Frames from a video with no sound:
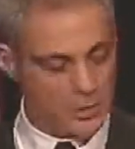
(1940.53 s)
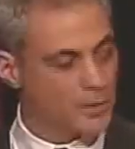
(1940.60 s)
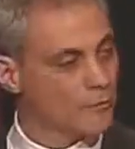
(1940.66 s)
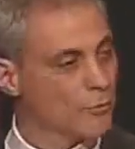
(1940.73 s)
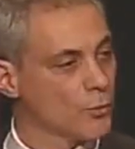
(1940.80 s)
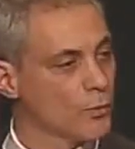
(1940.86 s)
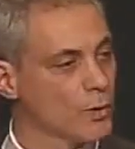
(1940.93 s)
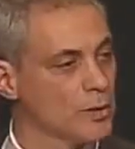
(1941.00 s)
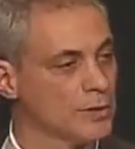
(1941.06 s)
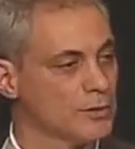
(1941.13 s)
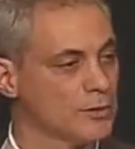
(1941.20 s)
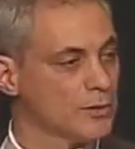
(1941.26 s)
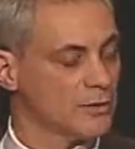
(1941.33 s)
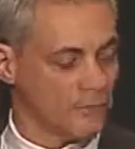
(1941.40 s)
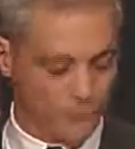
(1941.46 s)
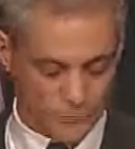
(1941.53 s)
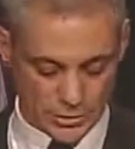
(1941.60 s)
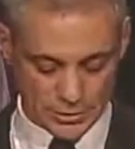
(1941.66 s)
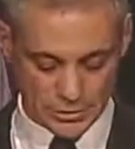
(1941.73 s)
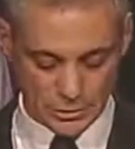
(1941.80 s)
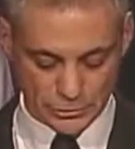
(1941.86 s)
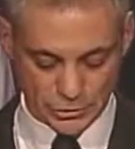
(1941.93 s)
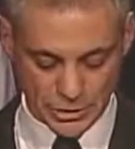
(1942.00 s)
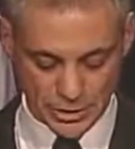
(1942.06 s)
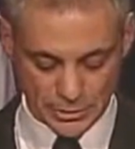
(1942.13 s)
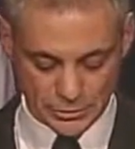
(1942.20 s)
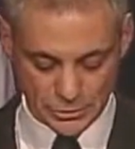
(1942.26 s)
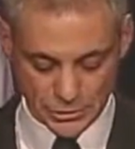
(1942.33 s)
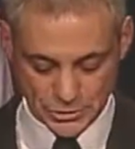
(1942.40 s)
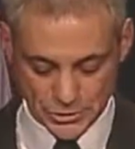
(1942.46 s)
if we're willing to confront our
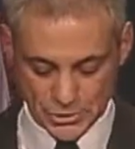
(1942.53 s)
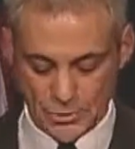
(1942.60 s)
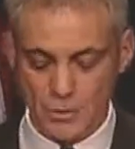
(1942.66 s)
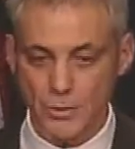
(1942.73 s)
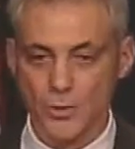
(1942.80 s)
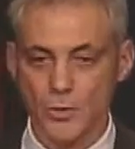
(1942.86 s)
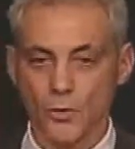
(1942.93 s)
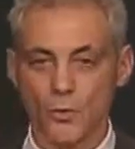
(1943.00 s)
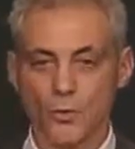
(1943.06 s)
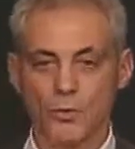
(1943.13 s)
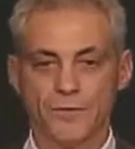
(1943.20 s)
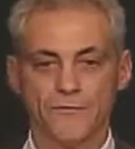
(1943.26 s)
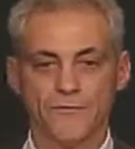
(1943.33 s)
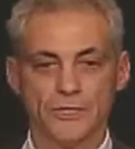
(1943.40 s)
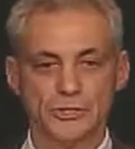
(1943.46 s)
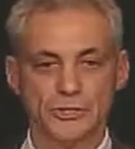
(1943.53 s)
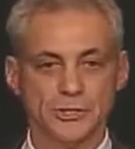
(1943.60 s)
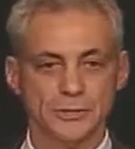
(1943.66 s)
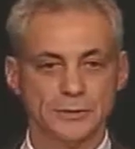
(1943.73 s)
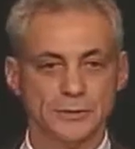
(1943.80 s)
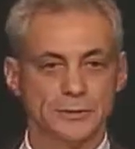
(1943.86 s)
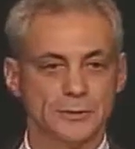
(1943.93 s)
challenges with vision